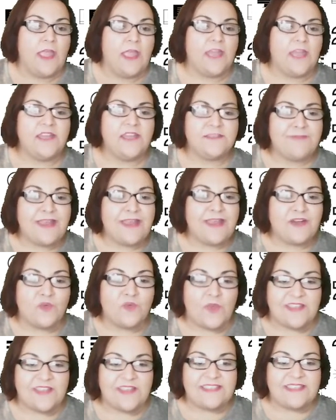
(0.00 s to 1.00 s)
It doesn't matter
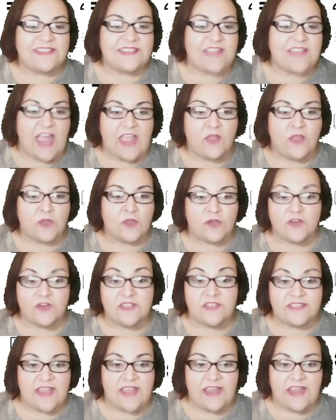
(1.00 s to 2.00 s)
what style you're
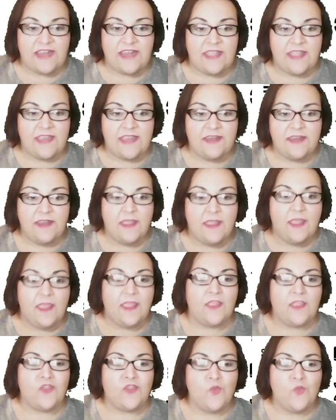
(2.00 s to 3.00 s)
designing in,
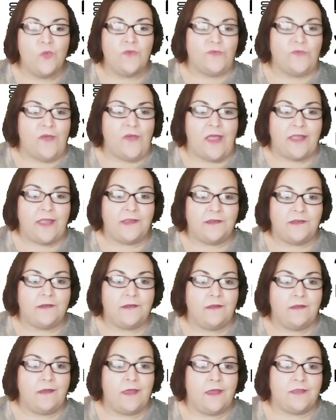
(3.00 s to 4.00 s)
you will find
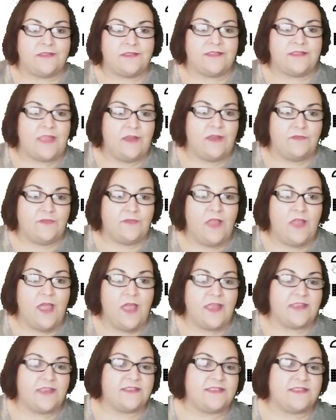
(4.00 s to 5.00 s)
a set of
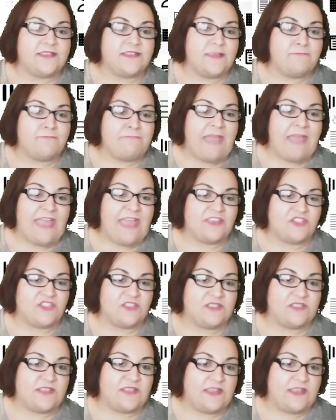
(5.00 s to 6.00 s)
lines that
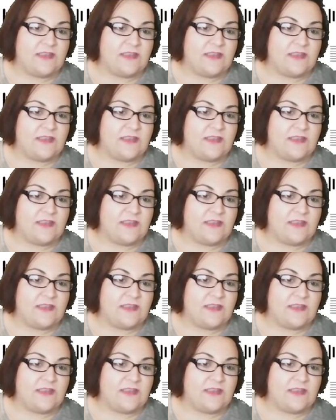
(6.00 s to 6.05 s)
matches it.